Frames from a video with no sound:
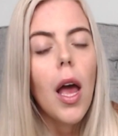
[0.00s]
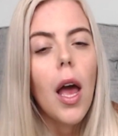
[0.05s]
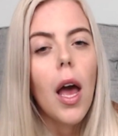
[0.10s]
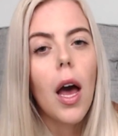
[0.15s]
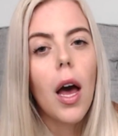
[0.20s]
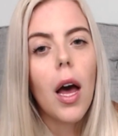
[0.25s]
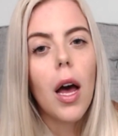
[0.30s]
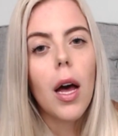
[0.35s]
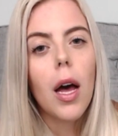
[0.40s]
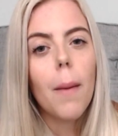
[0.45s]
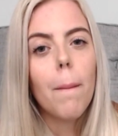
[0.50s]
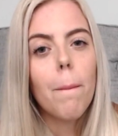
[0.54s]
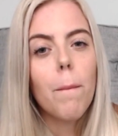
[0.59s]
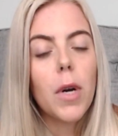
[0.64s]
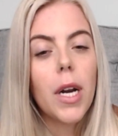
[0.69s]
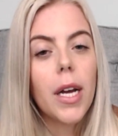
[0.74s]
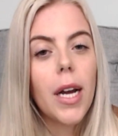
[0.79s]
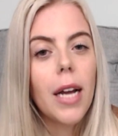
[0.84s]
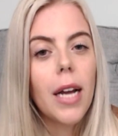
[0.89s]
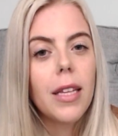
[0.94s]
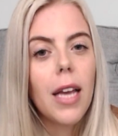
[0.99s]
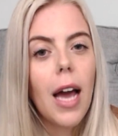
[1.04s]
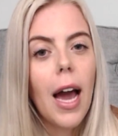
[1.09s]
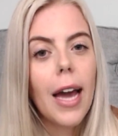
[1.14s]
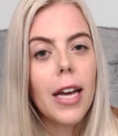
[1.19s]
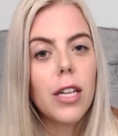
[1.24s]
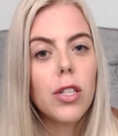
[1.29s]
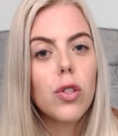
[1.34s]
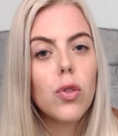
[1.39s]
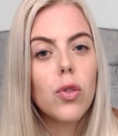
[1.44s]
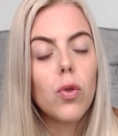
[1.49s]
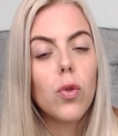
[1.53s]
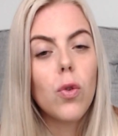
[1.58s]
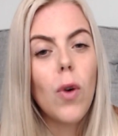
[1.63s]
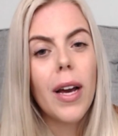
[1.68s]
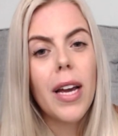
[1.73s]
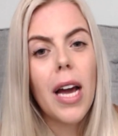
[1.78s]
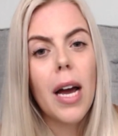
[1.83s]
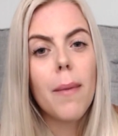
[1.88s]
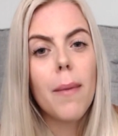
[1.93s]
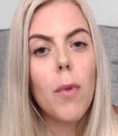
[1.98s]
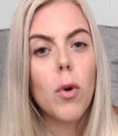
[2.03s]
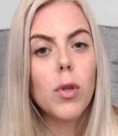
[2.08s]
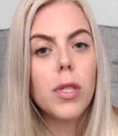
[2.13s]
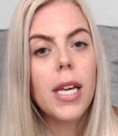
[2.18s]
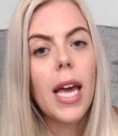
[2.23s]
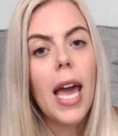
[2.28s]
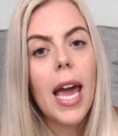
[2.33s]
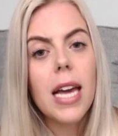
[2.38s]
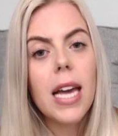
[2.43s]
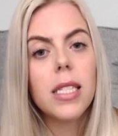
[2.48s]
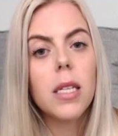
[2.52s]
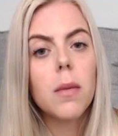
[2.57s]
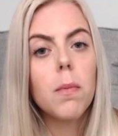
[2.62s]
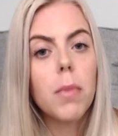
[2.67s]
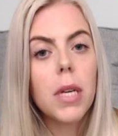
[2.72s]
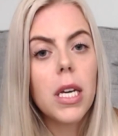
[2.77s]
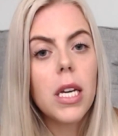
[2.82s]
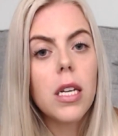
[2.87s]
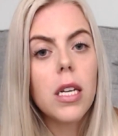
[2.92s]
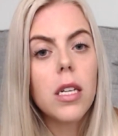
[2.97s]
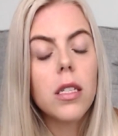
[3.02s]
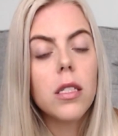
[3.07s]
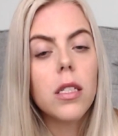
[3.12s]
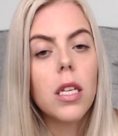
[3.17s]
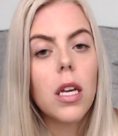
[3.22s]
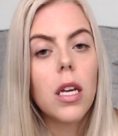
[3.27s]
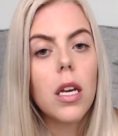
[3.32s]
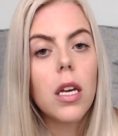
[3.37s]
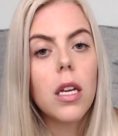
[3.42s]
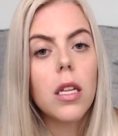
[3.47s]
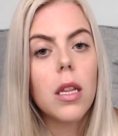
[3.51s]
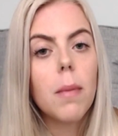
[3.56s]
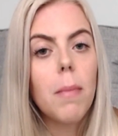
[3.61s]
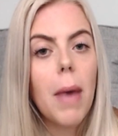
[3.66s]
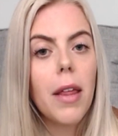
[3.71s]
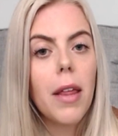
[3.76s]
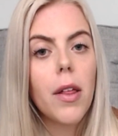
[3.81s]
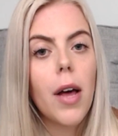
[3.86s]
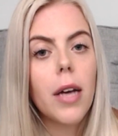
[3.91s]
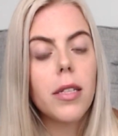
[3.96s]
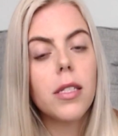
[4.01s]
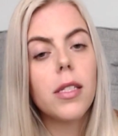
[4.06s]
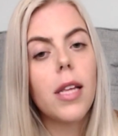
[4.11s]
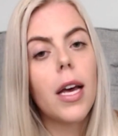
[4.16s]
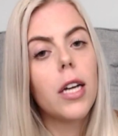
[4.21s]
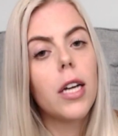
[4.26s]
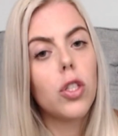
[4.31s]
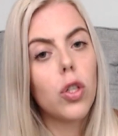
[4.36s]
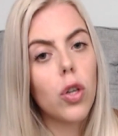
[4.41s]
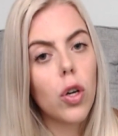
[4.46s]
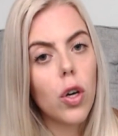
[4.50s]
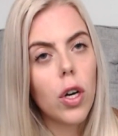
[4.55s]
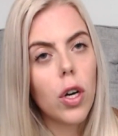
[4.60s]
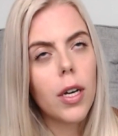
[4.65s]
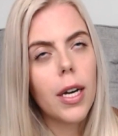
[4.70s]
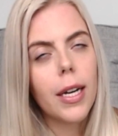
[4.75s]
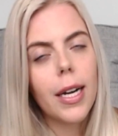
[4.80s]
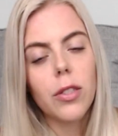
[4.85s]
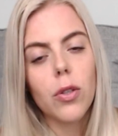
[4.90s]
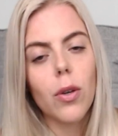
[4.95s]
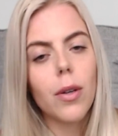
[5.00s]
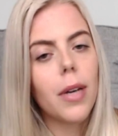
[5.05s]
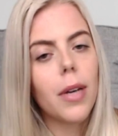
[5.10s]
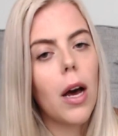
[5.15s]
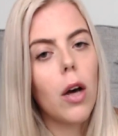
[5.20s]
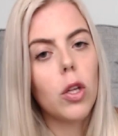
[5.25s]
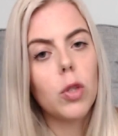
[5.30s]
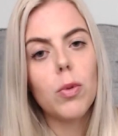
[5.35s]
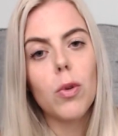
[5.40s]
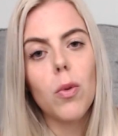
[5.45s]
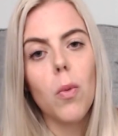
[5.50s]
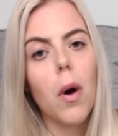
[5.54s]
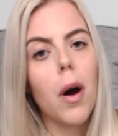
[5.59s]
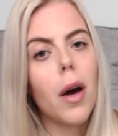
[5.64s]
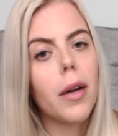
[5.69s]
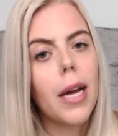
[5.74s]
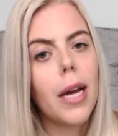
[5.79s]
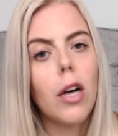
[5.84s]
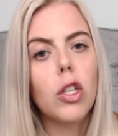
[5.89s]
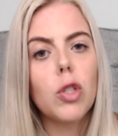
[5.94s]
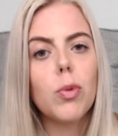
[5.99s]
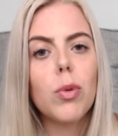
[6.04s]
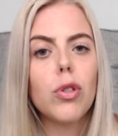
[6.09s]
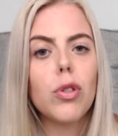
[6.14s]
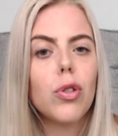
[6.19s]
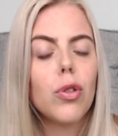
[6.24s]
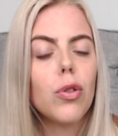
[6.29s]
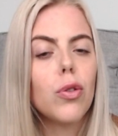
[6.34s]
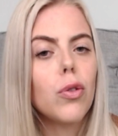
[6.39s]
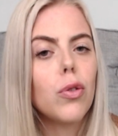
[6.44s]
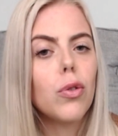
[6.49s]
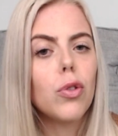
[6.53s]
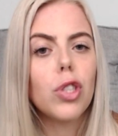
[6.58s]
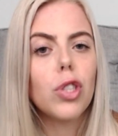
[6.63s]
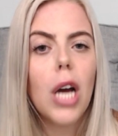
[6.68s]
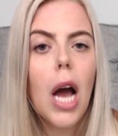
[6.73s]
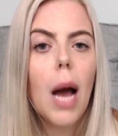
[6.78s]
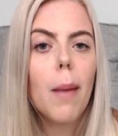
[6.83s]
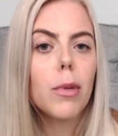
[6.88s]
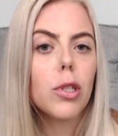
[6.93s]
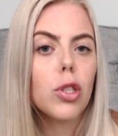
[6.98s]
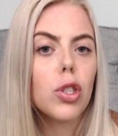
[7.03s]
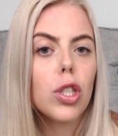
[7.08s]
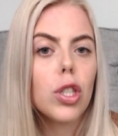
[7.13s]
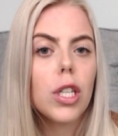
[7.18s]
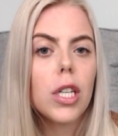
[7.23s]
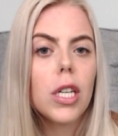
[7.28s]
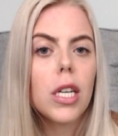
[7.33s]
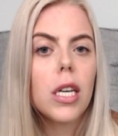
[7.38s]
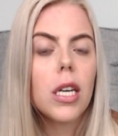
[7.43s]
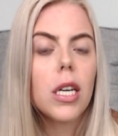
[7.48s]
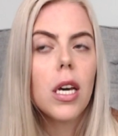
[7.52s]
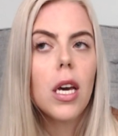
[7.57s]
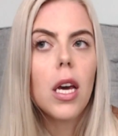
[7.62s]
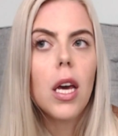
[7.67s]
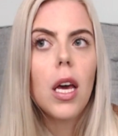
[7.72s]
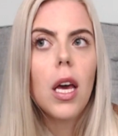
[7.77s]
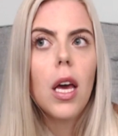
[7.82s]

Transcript: Um, when I got to high school, I got mostly A's and B's in the math classes that I took, and I took Algebra 1, Algebra 2, Geometry,